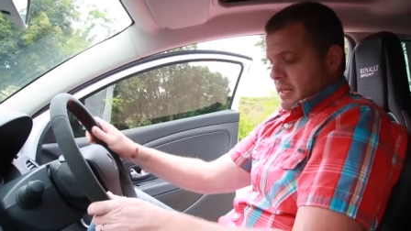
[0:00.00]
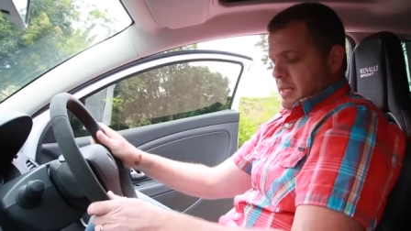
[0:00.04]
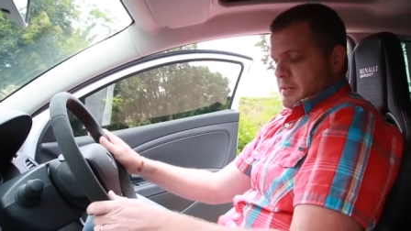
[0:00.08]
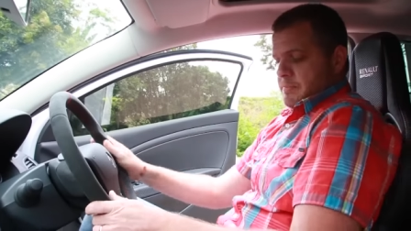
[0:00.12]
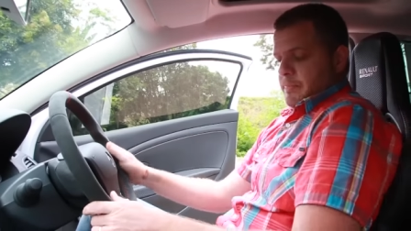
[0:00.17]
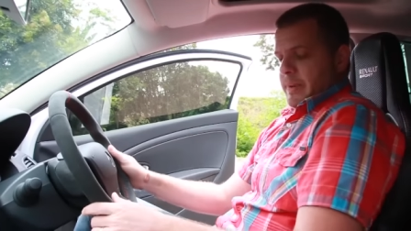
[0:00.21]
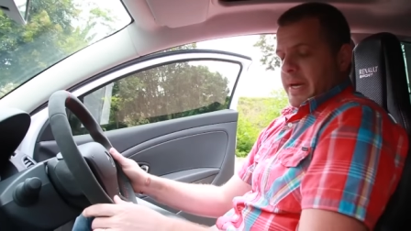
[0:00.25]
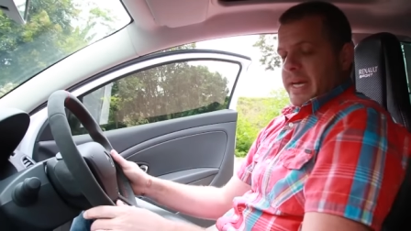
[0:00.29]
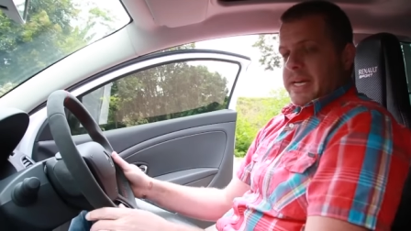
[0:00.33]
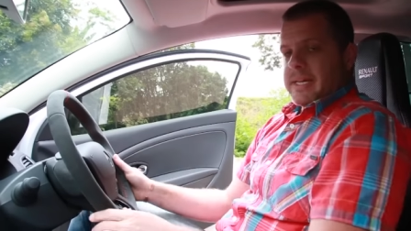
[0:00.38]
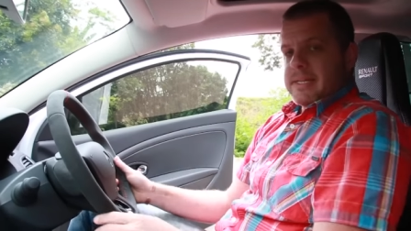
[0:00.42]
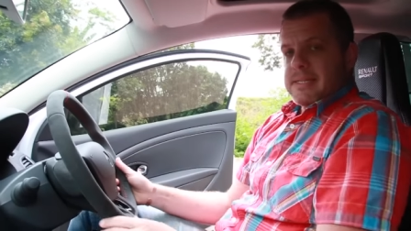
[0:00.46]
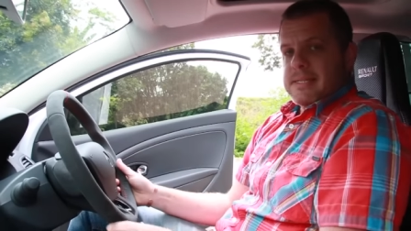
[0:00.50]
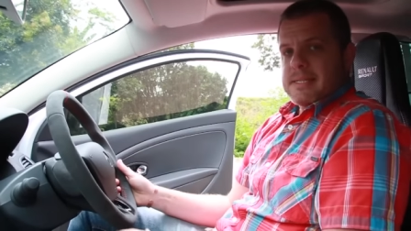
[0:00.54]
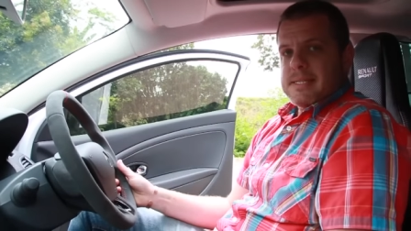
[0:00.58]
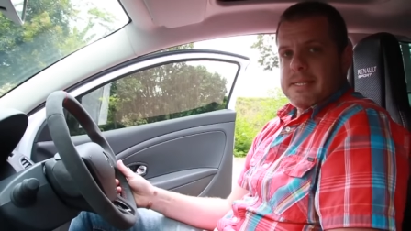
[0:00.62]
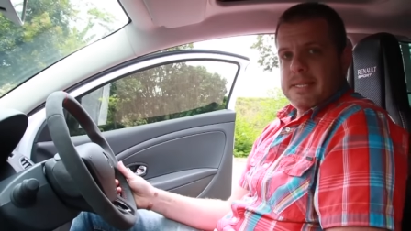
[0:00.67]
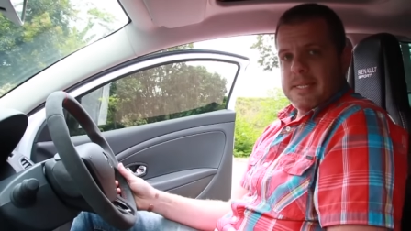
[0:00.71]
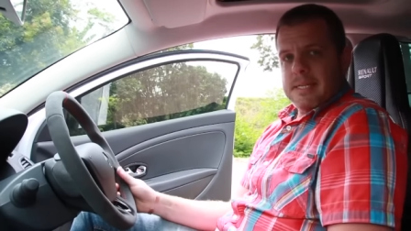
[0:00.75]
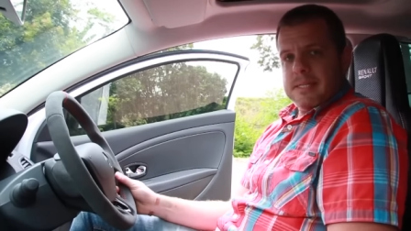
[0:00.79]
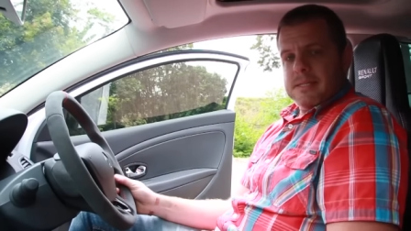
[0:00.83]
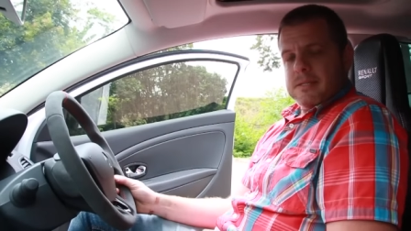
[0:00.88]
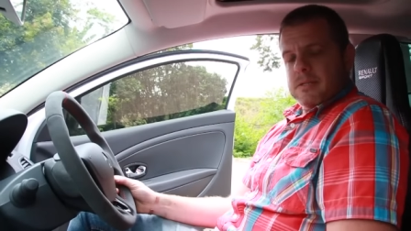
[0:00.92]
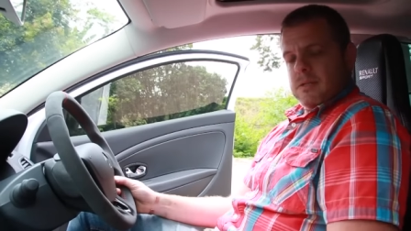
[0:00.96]
These bucket
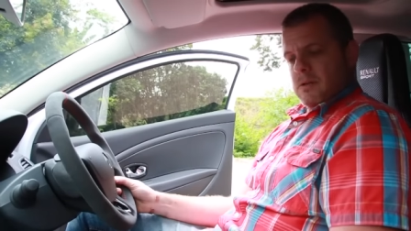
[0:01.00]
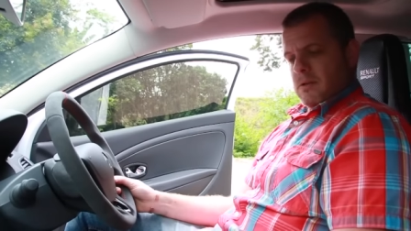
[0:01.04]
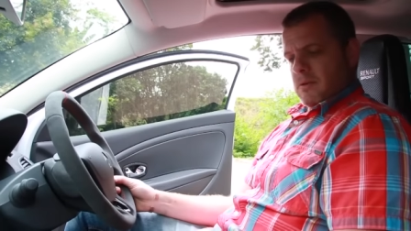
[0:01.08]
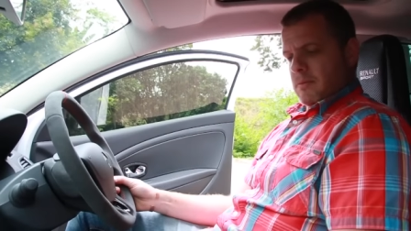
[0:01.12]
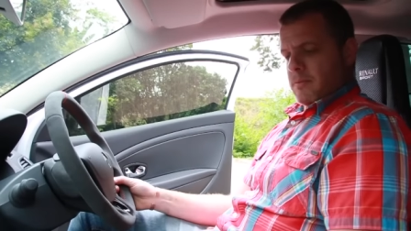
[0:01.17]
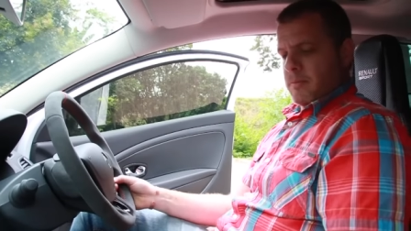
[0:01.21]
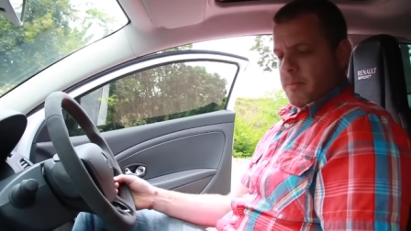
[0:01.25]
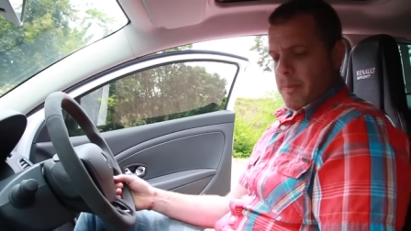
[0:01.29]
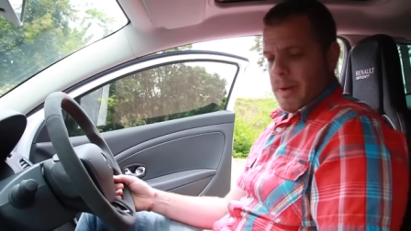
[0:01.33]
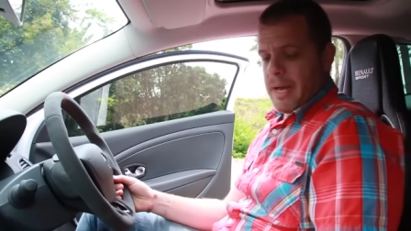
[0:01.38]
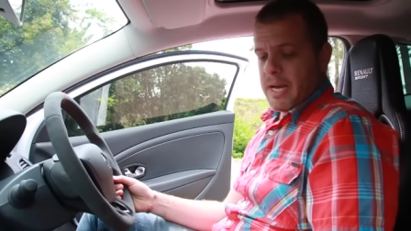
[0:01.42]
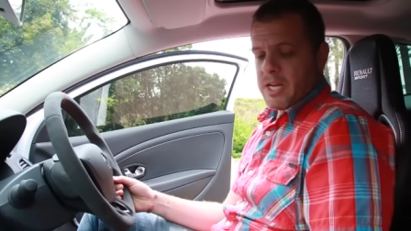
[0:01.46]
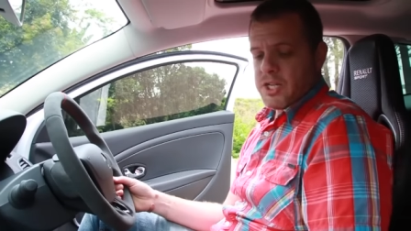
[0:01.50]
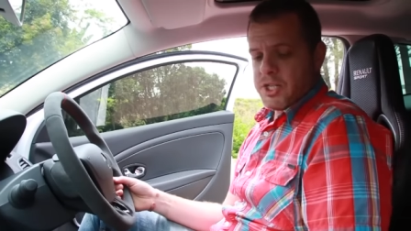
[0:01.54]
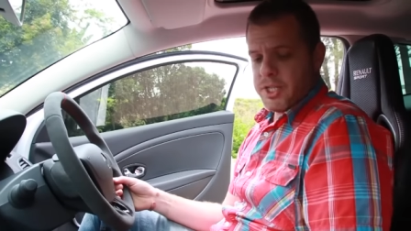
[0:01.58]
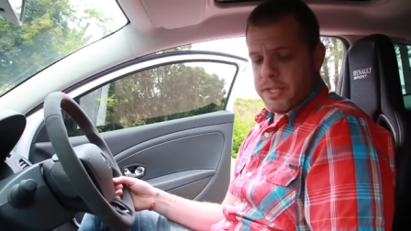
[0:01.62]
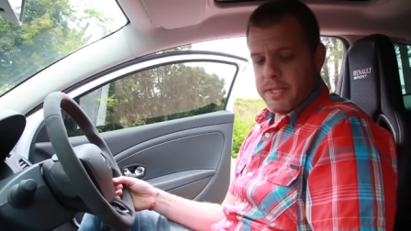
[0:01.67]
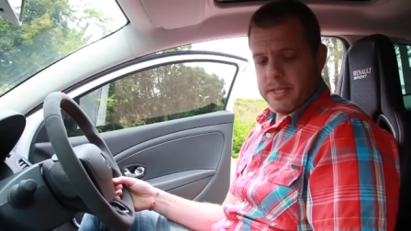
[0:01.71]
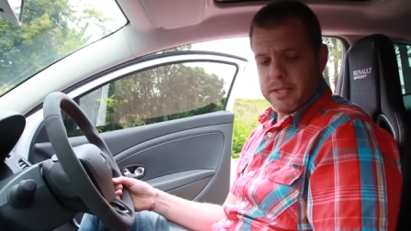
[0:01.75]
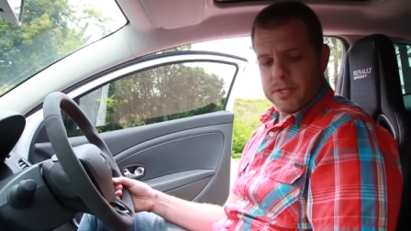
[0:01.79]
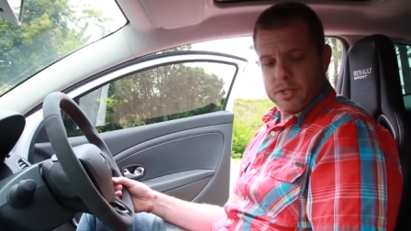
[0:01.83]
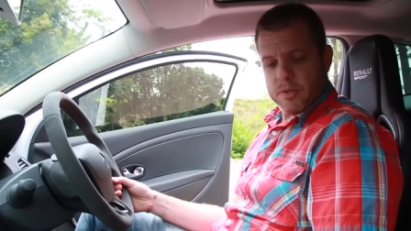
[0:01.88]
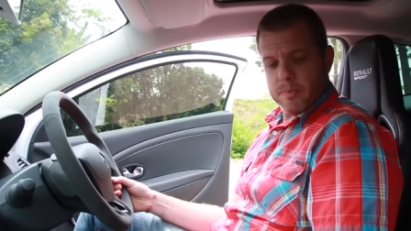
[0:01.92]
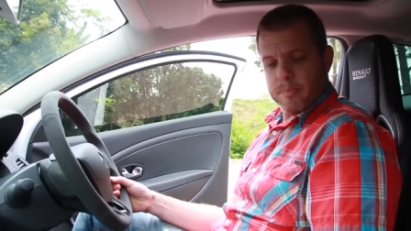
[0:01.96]
seats are
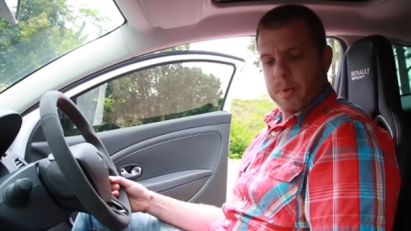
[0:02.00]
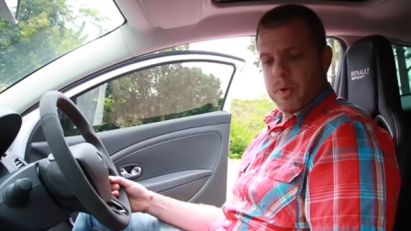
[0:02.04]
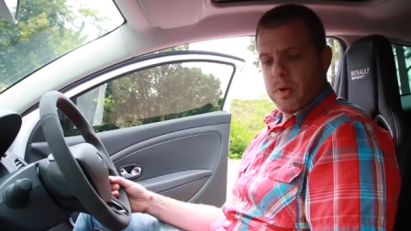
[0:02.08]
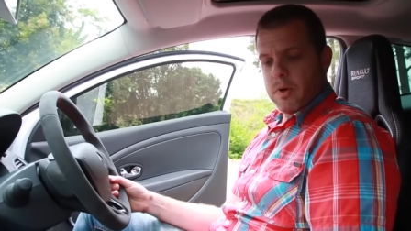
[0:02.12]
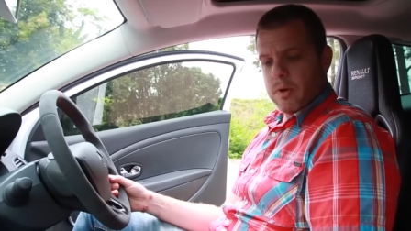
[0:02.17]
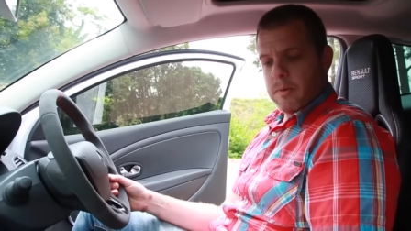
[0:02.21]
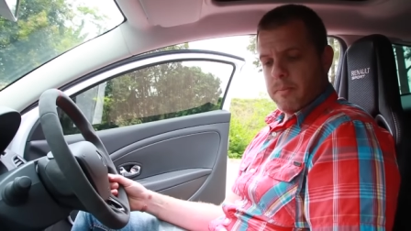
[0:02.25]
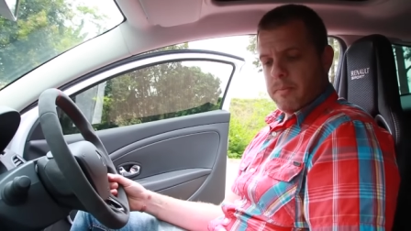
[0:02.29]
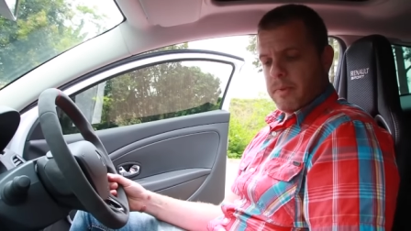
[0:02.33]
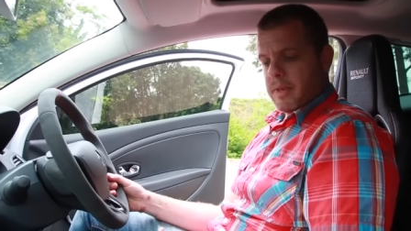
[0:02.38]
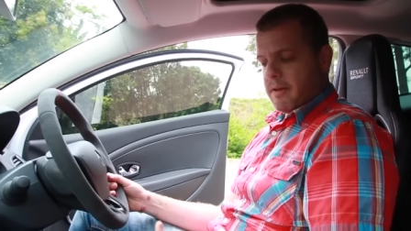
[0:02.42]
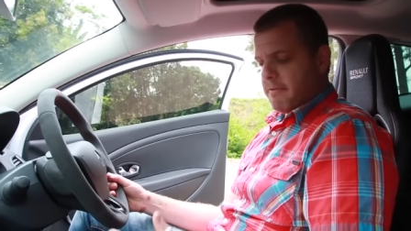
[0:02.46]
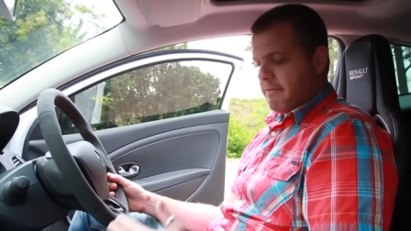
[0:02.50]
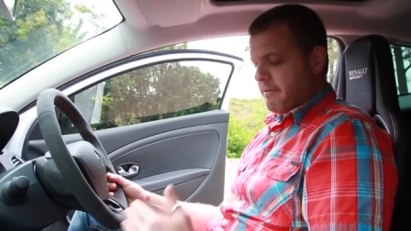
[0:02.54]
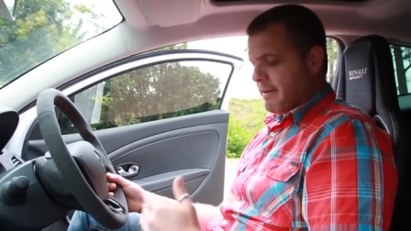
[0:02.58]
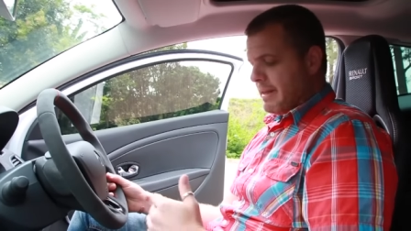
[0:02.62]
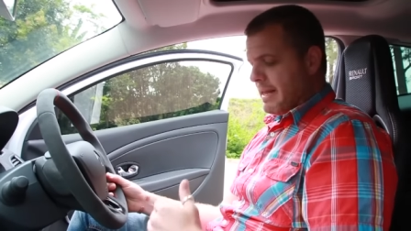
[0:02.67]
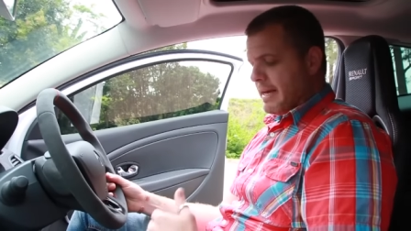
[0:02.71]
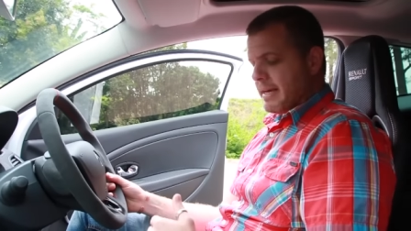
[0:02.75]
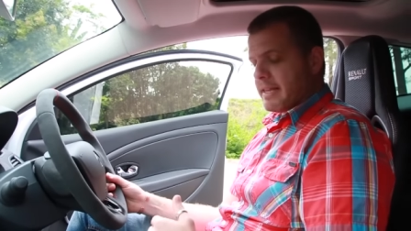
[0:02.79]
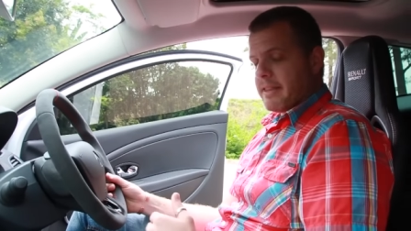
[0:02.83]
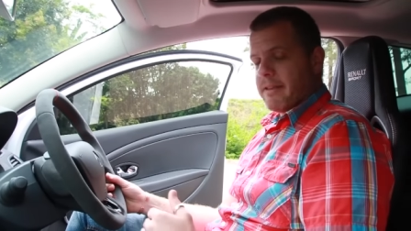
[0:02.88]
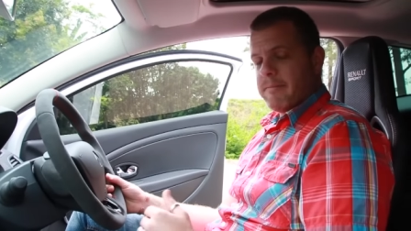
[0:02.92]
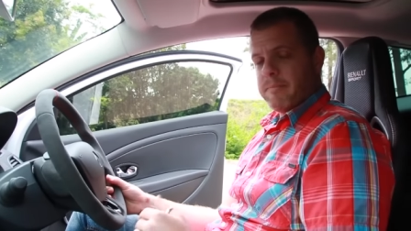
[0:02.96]
actually superb. They
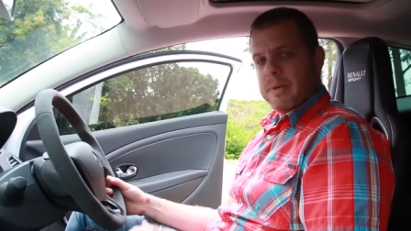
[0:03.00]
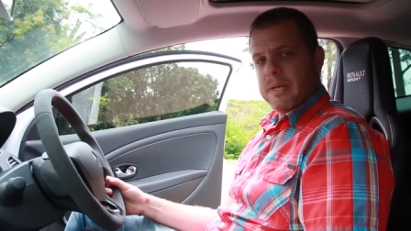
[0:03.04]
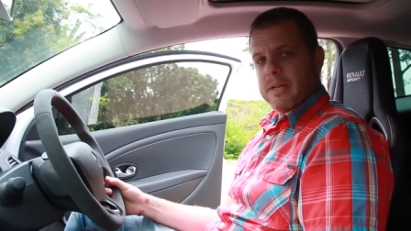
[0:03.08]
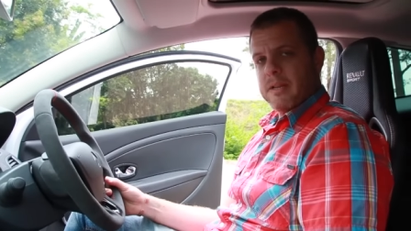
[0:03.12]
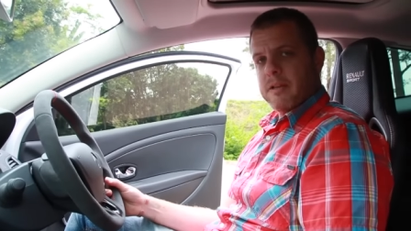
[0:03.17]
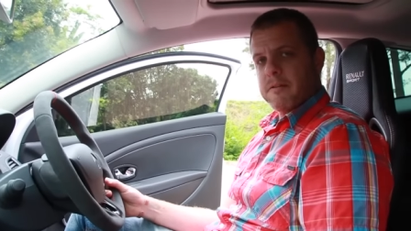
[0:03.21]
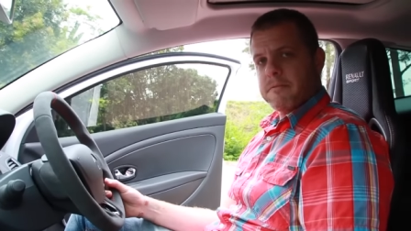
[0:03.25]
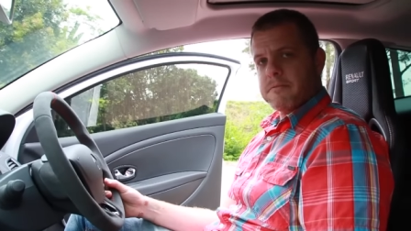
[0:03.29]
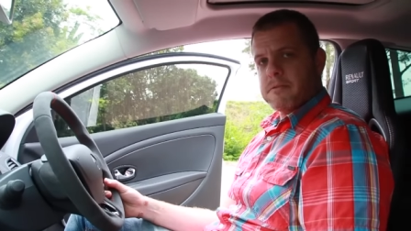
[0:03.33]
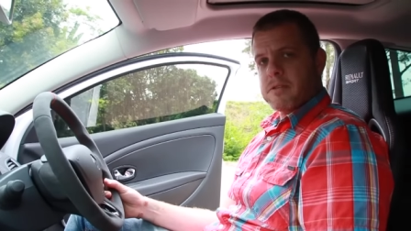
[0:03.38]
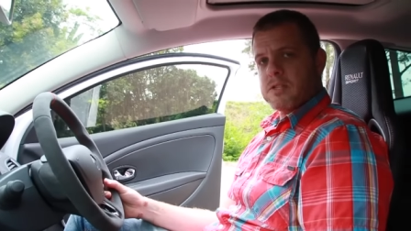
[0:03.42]
feel like they've been